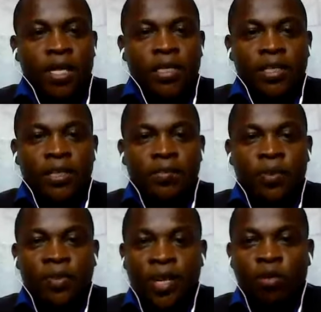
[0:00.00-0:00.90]
and
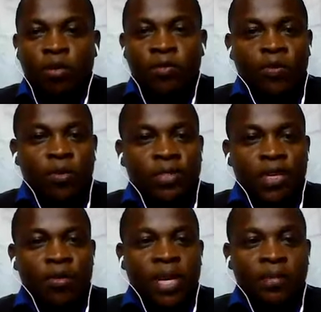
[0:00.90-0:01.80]
we thank God
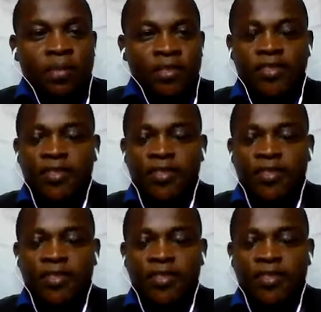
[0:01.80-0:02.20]
for a time like